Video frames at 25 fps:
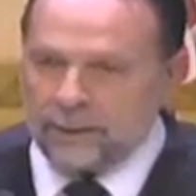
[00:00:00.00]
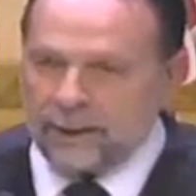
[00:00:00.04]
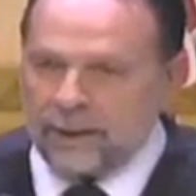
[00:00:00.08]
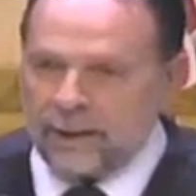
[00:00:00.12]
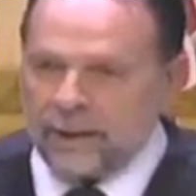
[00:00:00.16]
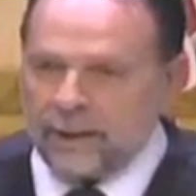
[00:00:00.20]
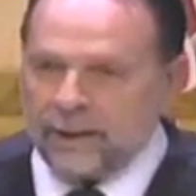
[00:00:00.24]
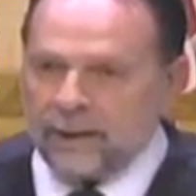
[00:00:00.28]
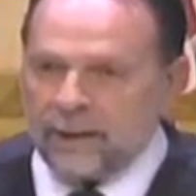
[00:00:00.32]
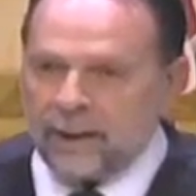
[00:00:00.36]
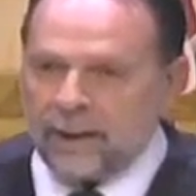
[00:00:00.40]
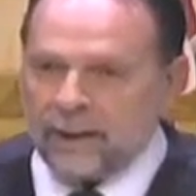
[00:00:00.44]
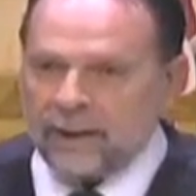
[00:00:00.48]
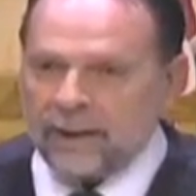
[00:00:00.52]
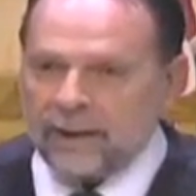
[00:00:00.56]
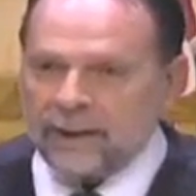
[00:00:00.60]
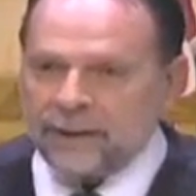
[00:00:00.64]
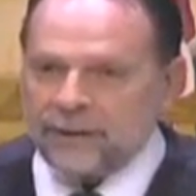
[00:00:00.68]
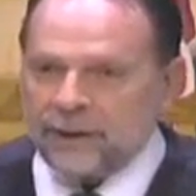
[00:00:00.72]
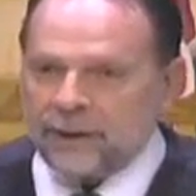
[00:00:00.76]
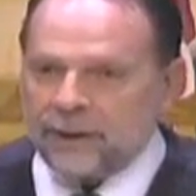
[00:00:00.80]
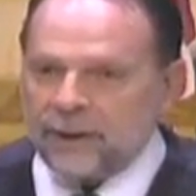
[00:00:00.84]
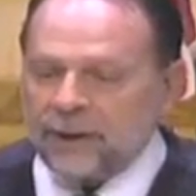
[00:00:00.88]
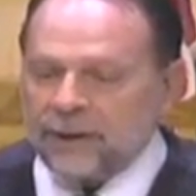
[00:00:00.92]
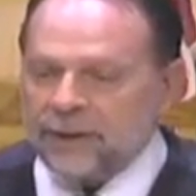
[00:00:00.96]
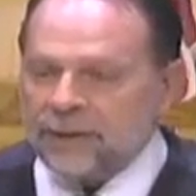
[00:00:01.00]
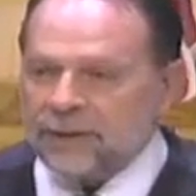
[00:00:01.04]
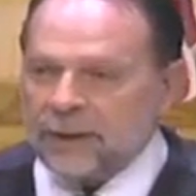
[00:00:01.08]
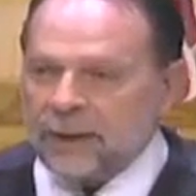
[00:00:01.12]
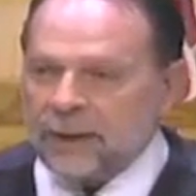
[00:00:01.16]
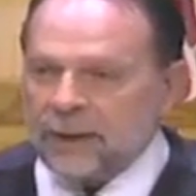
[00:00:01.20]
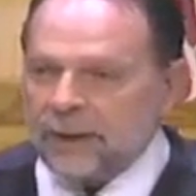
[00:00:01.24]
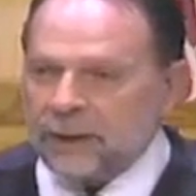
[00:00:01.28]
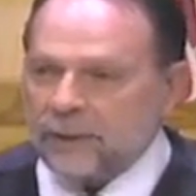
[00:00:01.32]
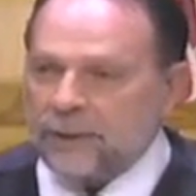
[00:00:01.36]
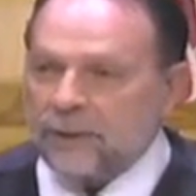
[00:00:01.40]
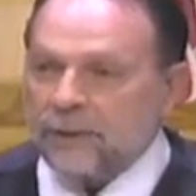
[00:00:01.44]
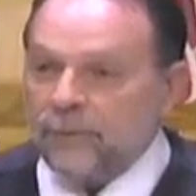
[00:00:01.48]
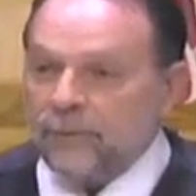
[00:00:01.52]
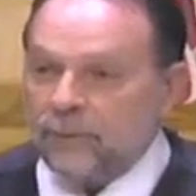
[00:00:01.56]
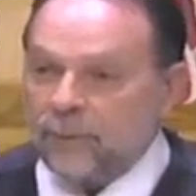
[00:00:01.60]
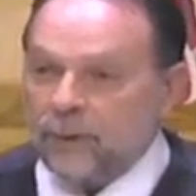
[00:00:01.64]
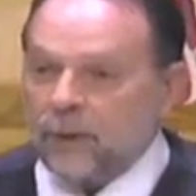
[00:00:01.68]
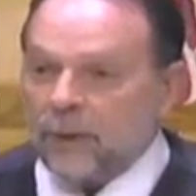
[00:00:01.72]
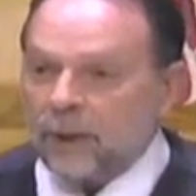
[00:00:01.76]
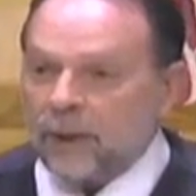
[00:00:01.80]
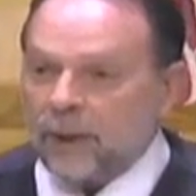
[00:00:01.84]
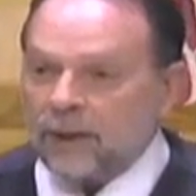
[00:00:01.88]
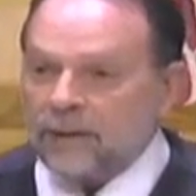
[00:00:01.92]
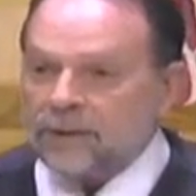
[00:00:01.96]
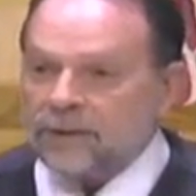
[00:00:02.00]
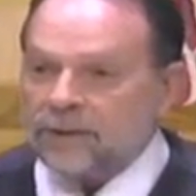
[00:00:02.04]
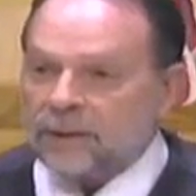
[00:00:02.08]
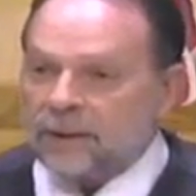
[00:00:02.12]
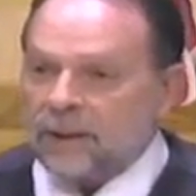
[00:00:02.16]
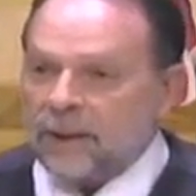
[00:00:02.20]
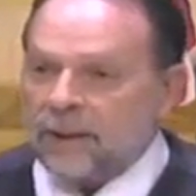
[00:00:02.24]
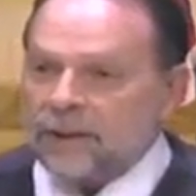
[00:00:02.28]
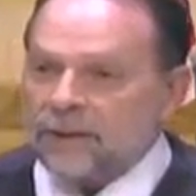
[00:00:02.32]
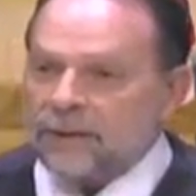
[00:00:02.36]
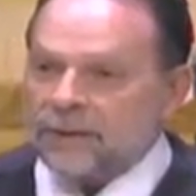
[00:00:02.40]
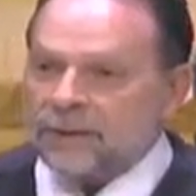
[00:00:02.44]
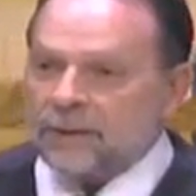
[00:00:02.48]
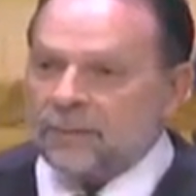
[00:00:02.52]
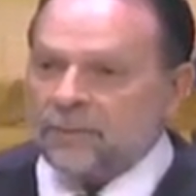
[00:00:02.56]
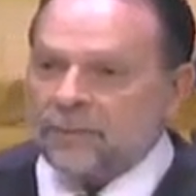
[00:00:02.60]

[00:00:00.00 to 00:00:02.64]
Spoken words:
And I guess you could say they do float out of the sky in